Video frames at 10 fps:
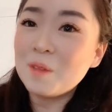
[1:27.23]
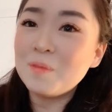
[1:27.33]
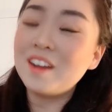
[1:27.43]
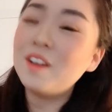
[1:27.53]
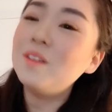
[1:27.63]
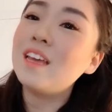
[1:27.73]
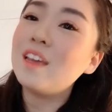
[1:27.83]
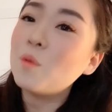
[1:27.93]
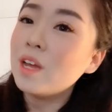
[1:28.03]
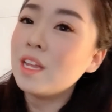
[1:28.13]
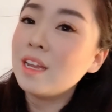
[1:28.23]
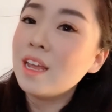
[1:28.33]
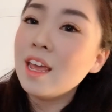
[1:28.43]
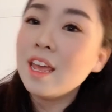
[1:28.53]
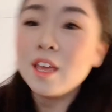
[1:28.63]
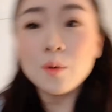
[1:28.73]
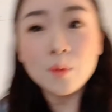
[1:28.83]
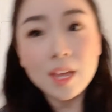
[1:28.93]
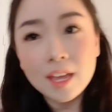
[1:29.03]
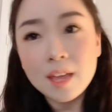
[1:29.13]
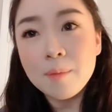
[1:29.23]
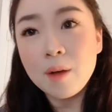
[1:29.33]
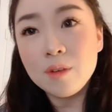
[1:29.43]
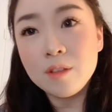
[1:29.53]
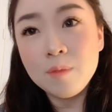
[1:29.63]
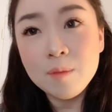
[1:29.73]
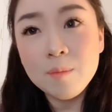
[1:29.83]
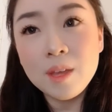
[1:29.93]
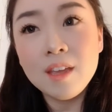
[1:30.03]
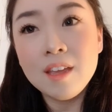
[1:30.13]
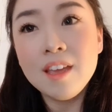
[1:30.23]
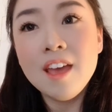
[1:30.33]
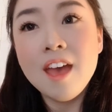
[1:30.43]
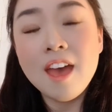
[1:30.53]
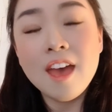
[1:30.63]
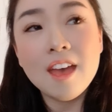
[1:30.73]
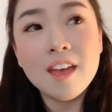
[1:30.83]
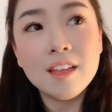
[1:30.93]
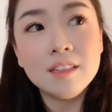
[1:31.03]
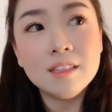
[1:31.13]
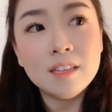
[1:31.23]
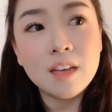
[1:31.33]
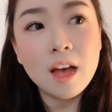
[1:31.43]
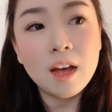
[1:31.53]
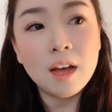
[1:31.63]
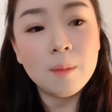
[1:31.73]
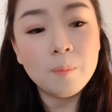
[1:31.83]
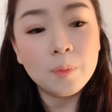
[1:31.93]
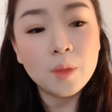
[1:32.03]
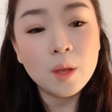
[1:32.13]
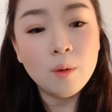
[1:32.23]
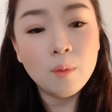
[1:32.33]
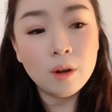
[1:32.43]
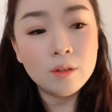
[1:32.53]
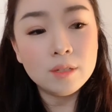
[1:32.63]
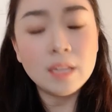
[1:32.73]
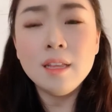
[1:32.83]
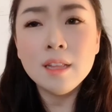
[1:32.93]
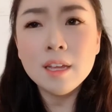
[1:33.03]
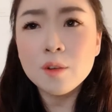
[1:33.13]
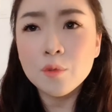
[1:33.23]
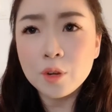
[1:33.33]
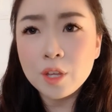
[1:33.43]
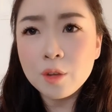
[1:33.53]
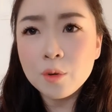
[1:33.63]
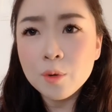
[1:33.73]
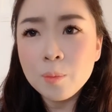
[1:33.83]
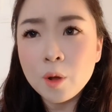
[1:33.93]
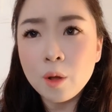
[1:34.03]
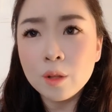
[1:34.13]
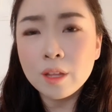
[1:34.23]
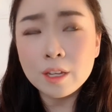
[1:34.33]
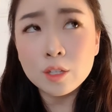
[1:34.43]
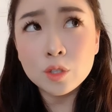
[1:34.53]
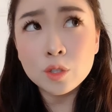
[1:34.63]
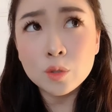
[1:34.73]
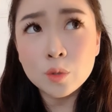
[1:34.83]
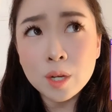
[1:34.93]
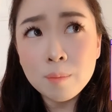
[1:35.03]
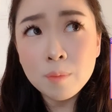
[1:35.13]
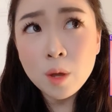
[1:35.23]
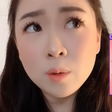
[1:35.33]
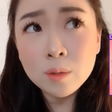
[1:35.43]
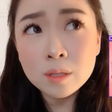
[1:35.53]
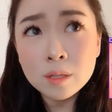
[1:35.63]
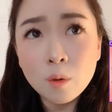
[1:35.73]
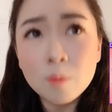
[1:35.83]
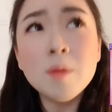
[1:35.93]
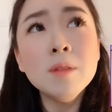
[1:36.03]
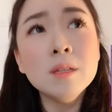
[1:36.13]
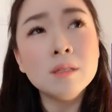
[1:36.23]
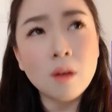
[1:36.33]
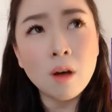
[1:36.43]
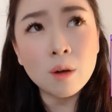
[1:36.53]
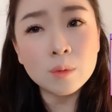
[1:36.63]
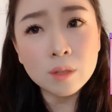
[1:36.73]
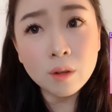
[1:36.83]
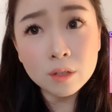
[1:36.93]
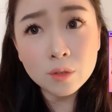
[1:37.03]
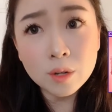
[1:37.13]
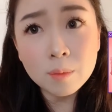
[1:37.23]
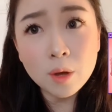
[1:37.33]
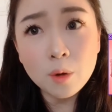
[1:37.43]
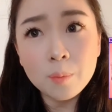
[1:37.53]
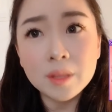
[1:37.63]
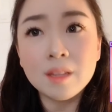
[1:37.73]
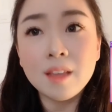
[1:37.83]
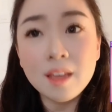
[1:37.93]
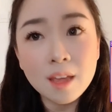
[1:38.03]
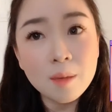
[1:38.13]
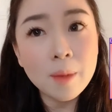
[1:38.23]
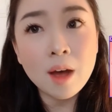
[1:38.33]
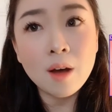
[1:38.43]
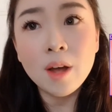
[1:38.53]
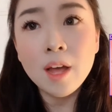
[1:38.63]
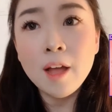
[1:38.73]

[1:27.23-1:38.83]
You know, like when A O A came out with Ping Bing and um, what else? I think like a rookie group called like Dream Note, or maybe the song was called Dream Note, but then they came out.